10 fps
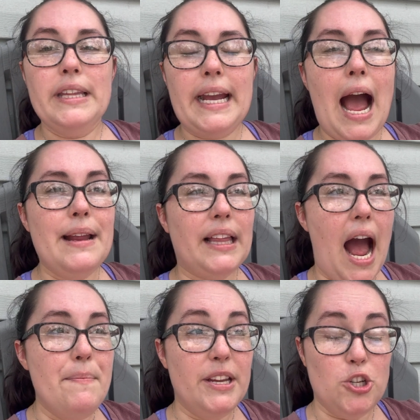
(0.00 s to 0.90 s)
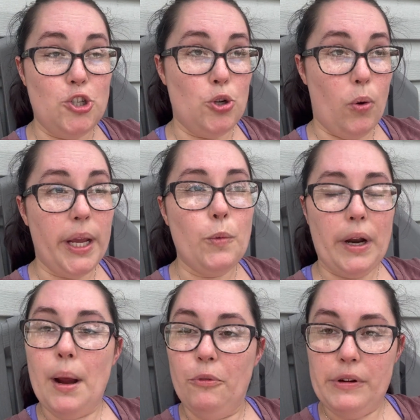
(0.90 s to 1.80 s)
Like, I'm enjoying what
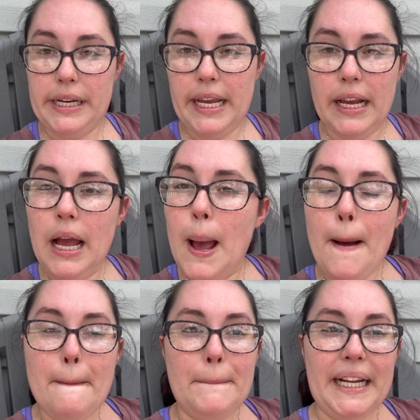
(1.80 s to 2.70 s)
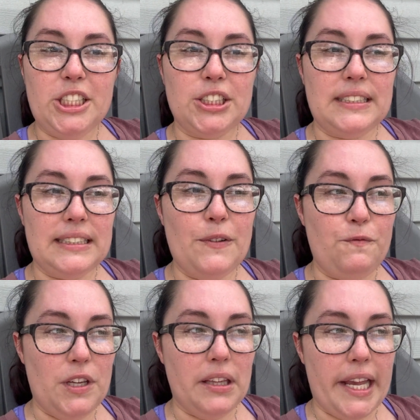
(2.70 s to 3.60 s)
I'm reading, but it just doesn't
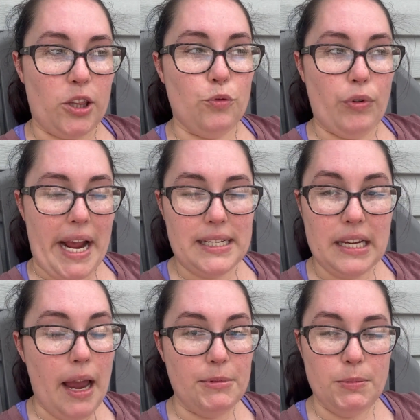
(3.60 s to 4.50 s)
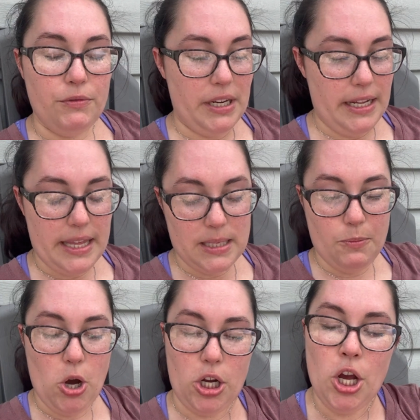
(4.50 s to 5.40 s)
feel like the right time to be reading this
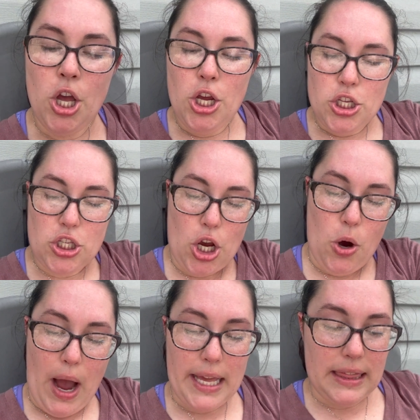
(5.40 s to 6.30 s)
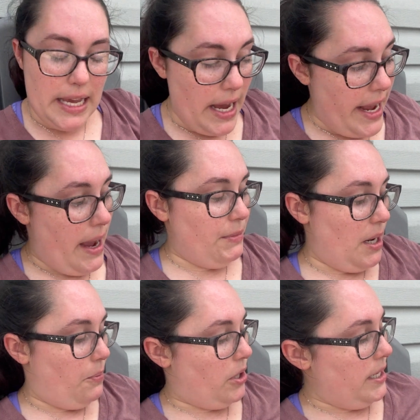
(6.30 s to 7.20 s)
book. So I think I am going
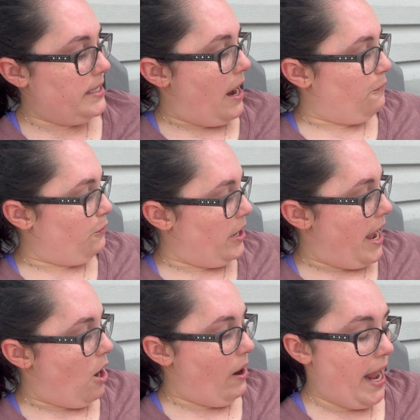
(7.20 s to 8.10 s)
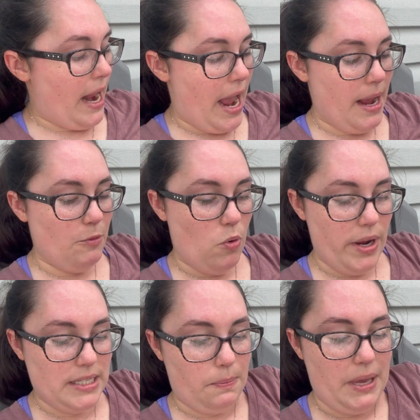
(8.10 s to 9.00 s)
to put it down for now, and I am
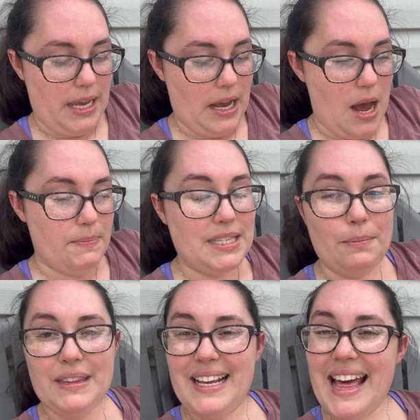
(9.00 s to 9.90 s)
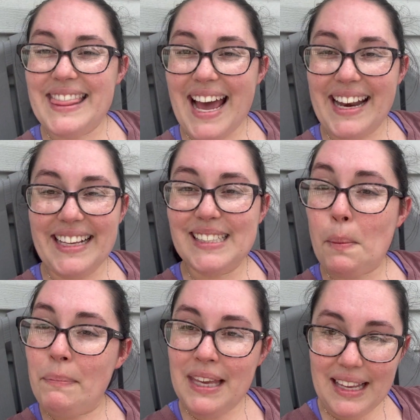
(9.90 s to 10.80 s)
going to pick up something that is
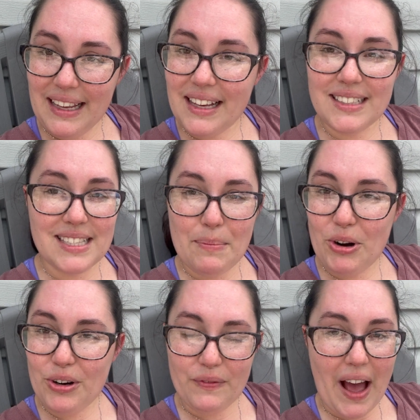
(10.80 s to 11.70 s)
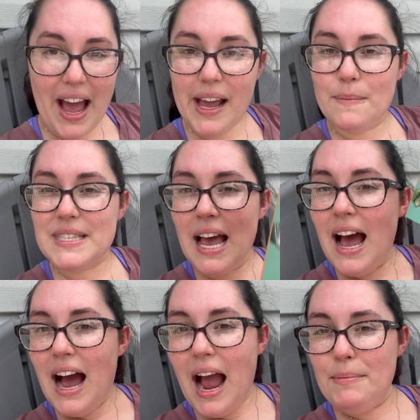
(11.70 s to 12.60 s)
peak summer vibes.
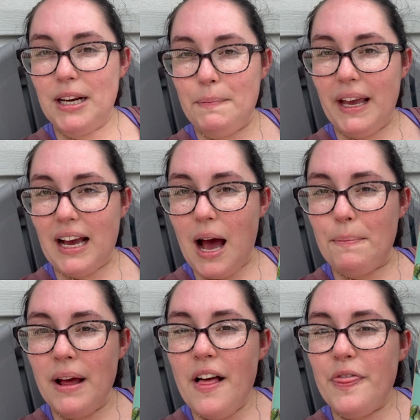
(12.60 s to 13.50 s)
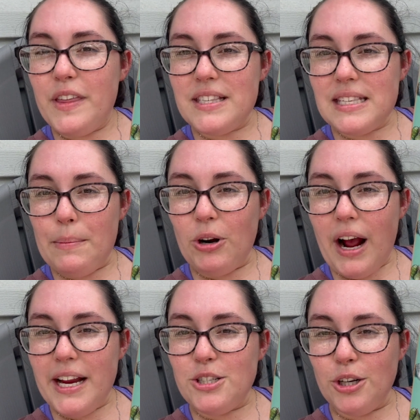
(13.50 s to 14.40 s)
I'm going to pick up The Summer
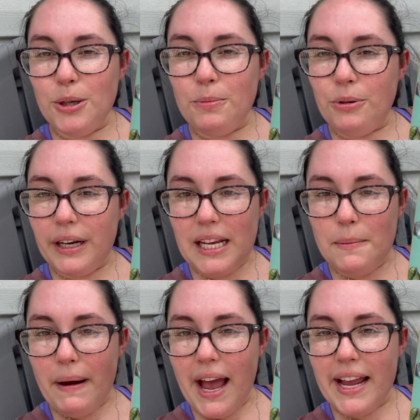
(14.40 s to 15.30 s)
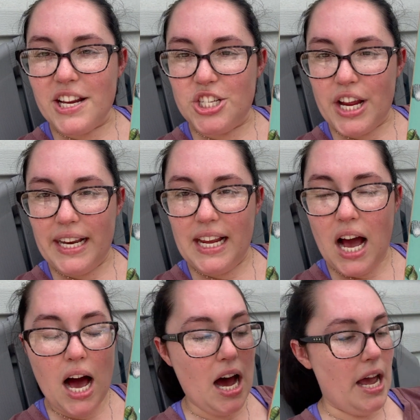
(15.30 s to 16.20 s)
I Turned Pretty by Jenny
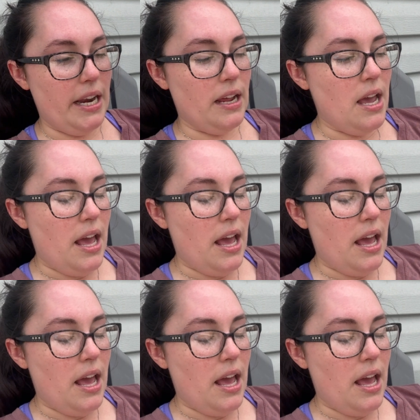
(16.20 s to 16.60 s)
Han.